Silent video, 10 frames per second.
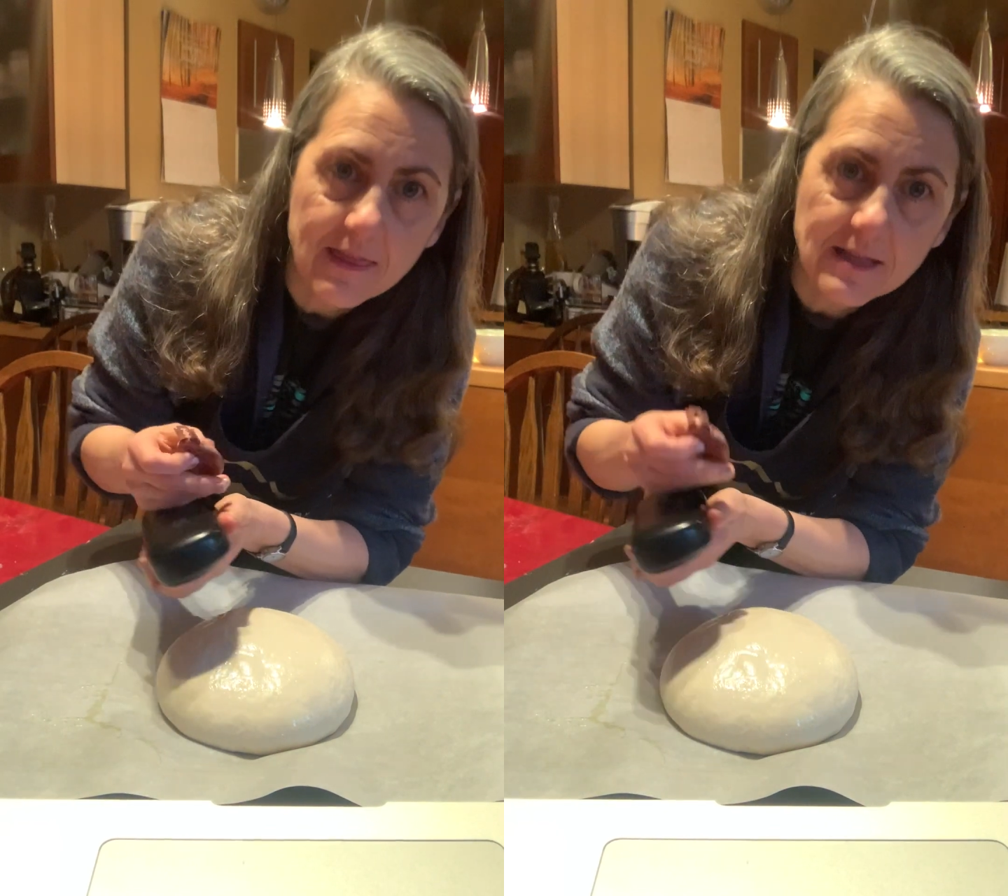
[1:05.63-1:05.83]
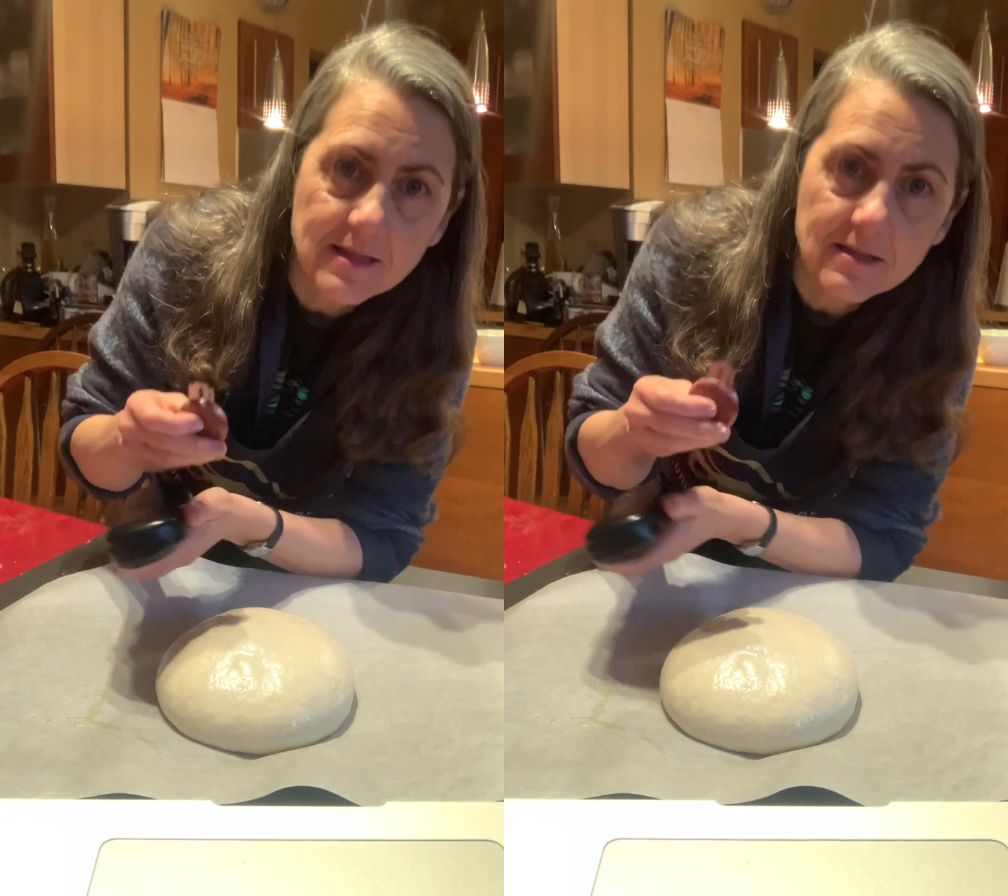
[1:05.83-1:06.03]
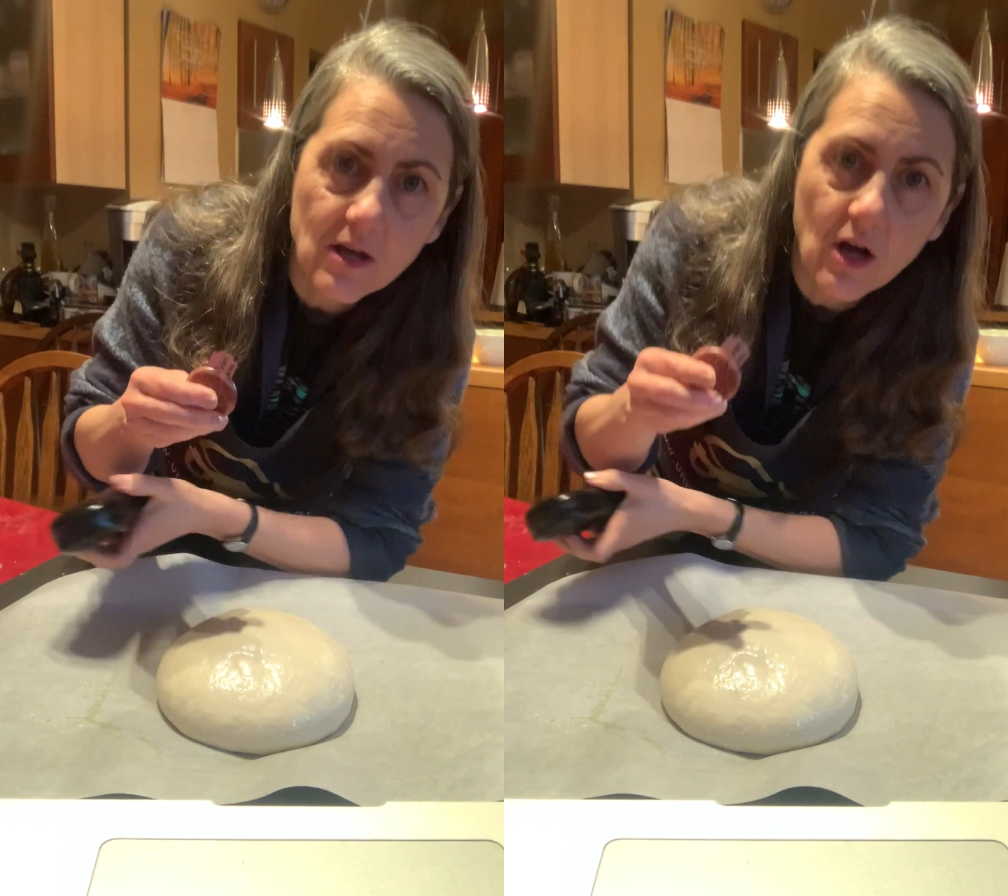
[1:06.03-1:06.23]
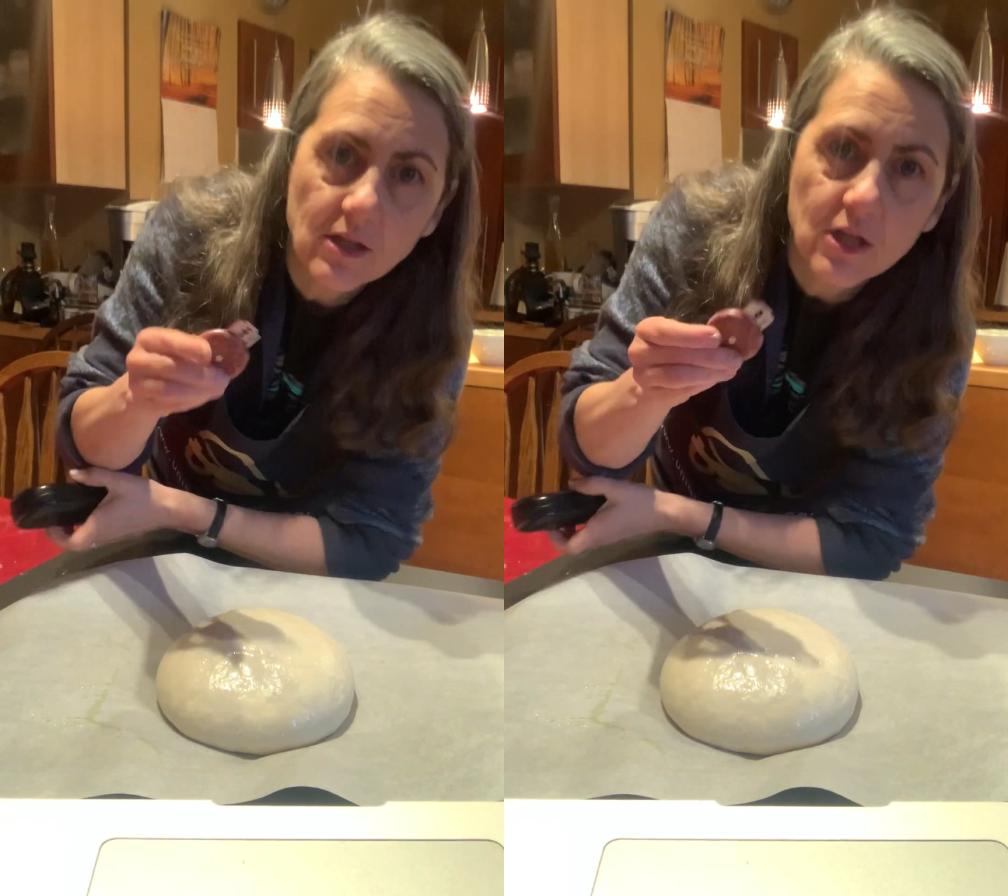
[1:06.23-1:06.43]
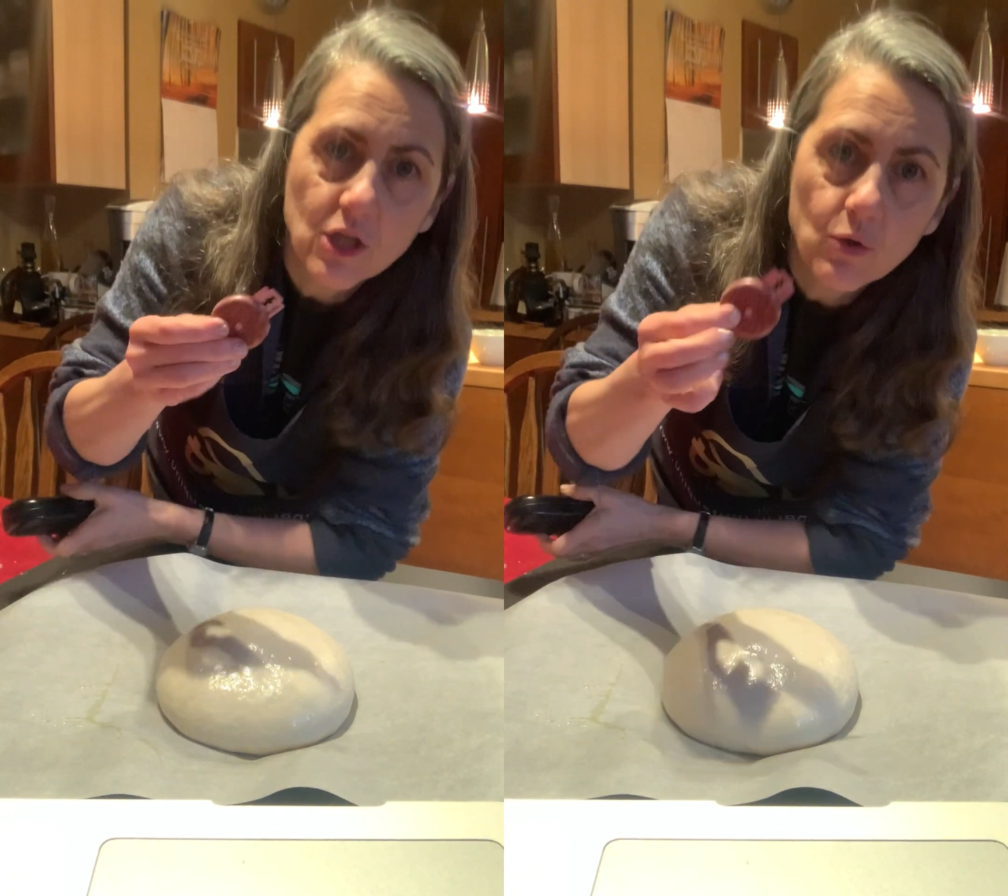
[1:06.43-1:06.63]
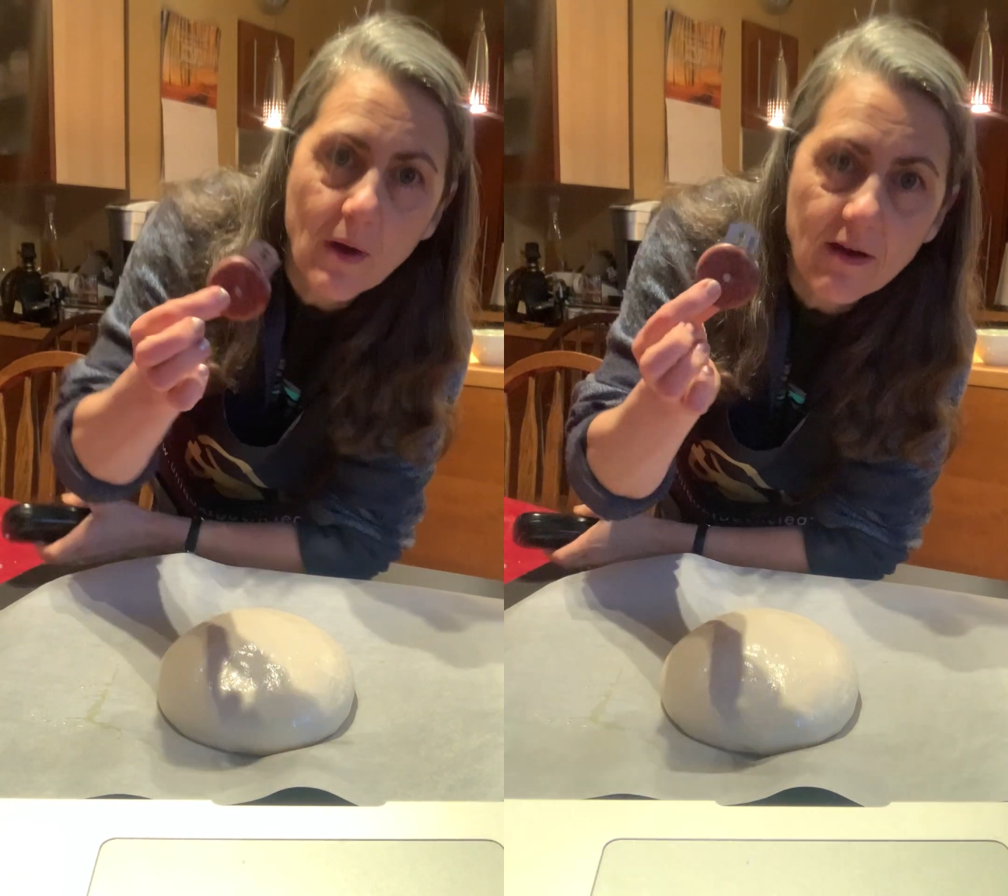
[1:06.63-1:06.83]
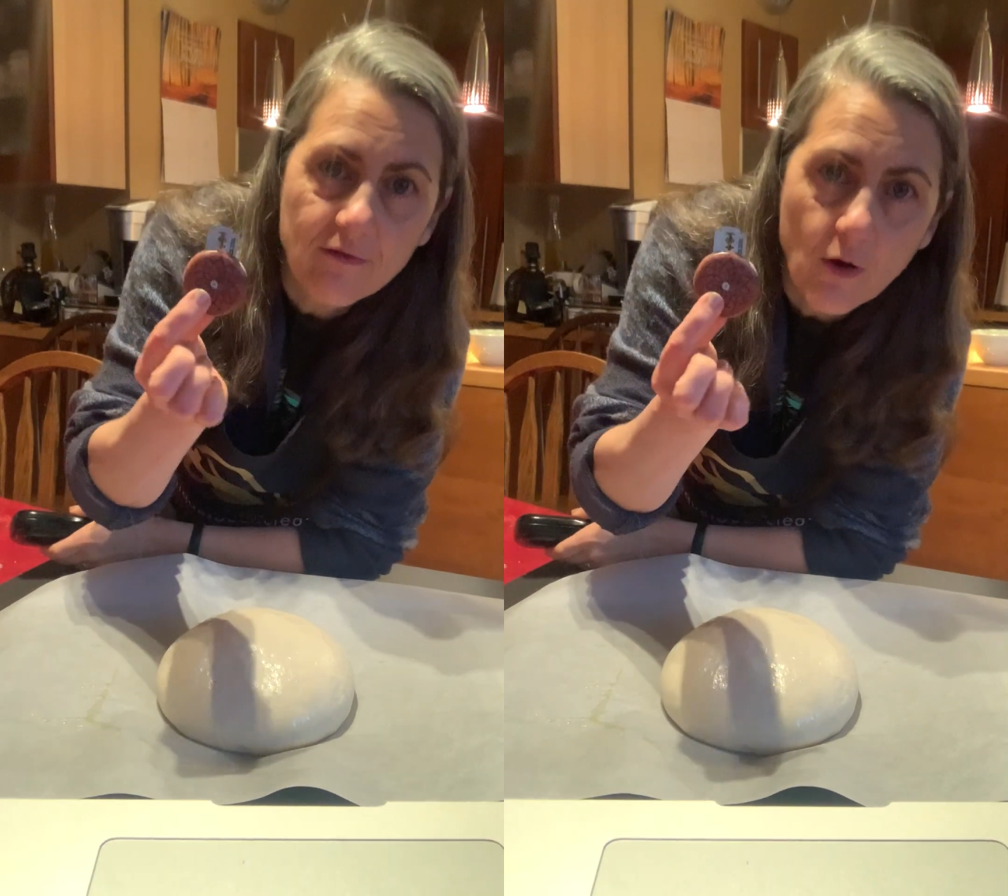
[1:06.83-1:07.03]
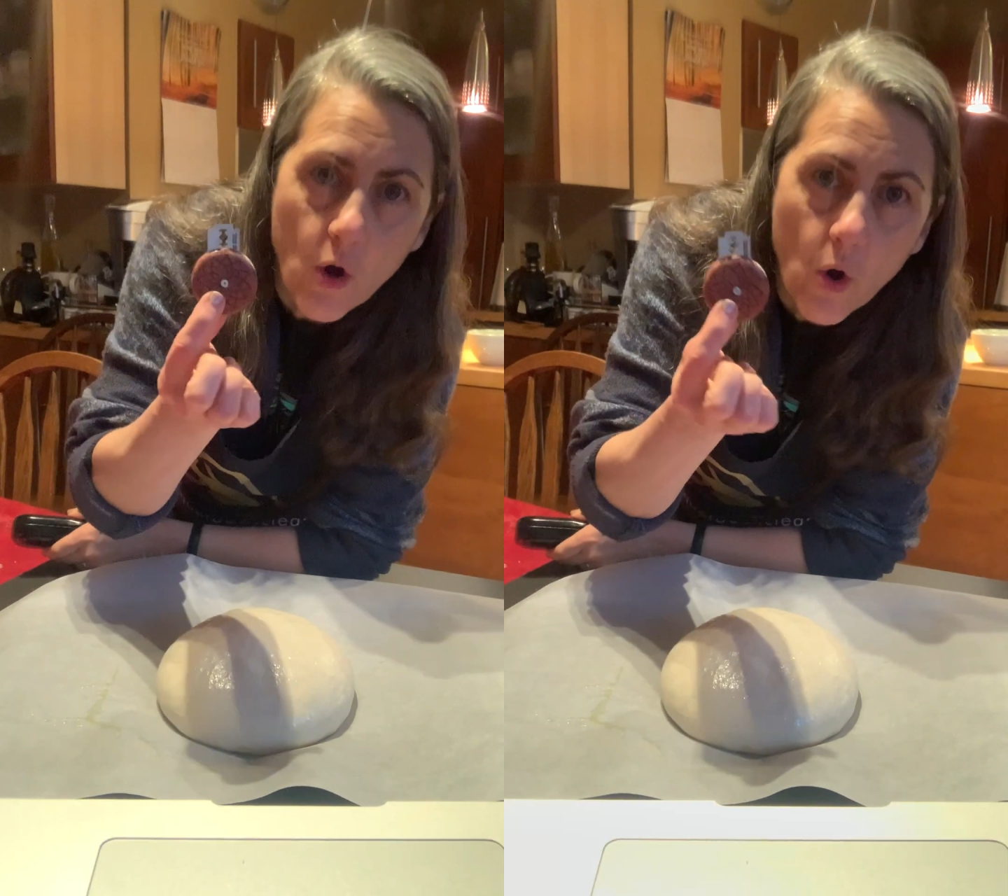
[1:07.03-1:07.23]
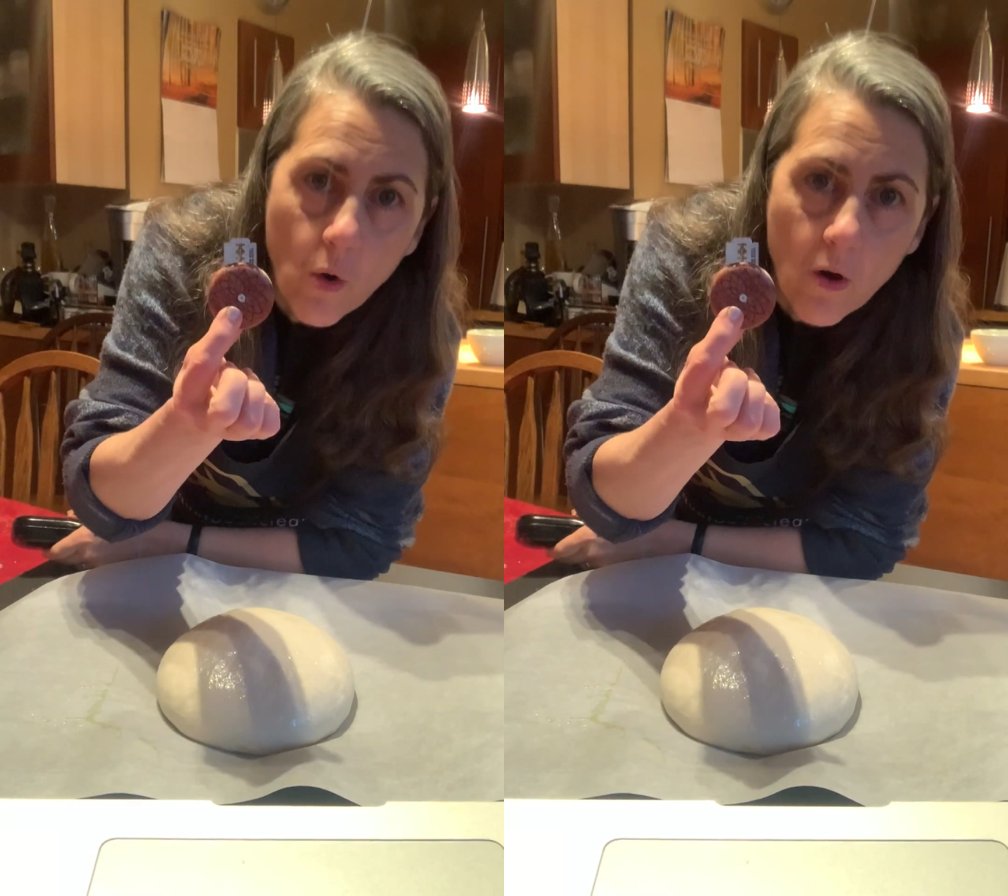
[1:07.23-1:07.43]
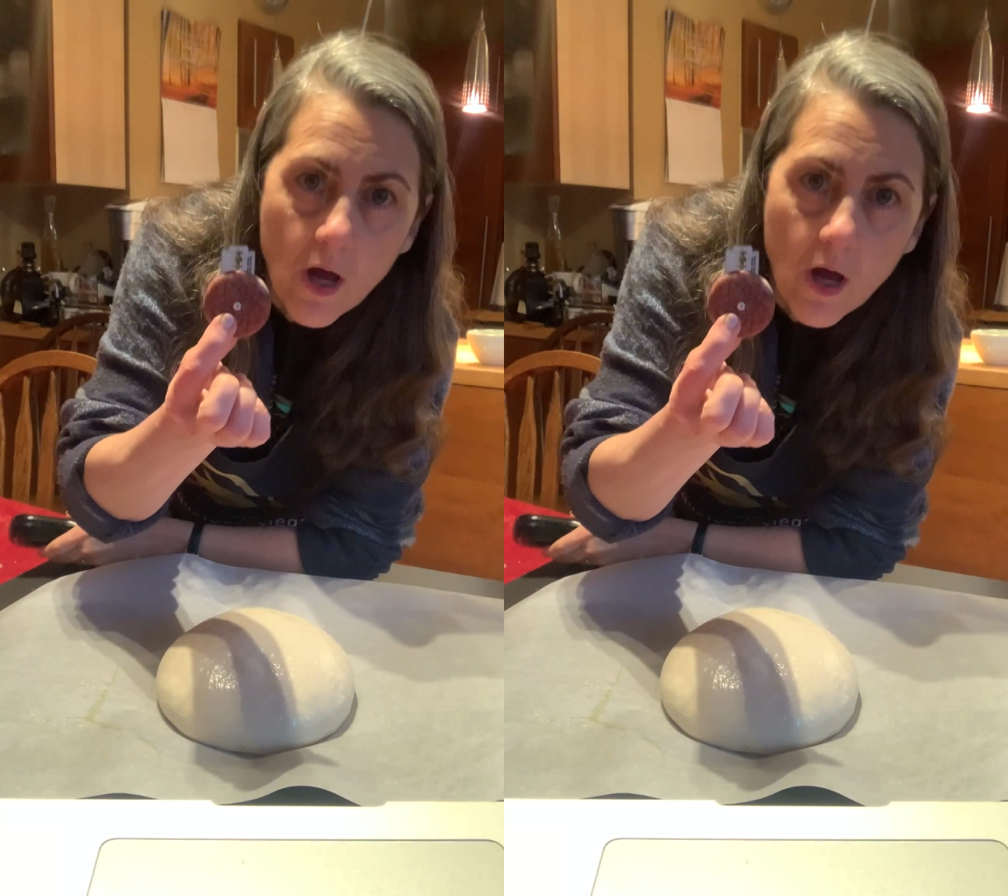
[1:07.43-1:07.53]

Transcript: This is called a UFO